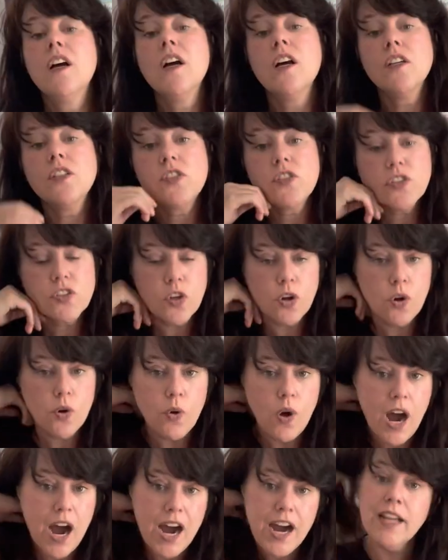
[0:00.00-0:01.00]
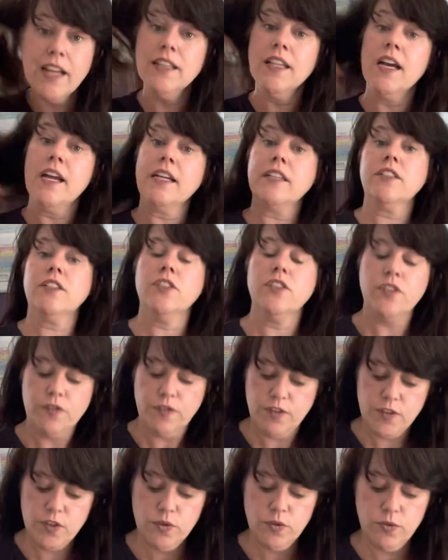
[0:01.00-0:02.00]
So I like to
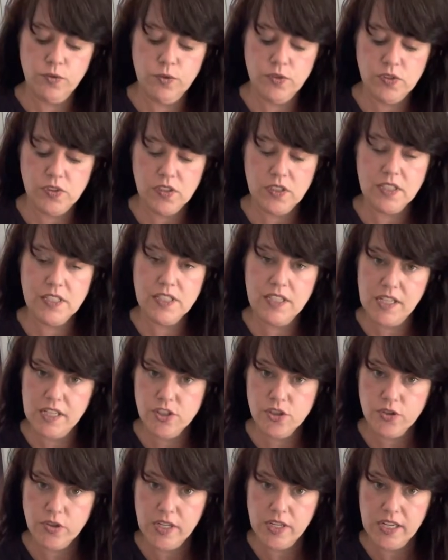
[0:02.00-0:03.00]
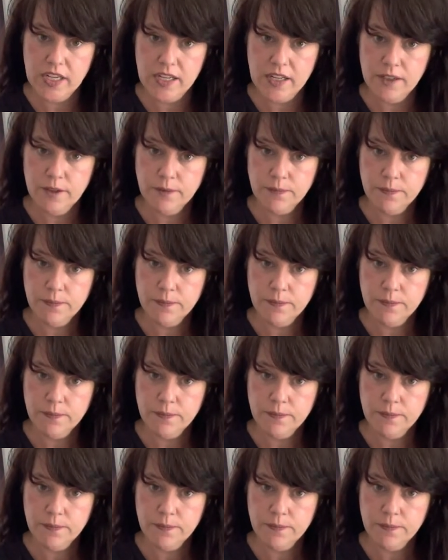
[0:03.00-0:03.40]
diffuse tea tree.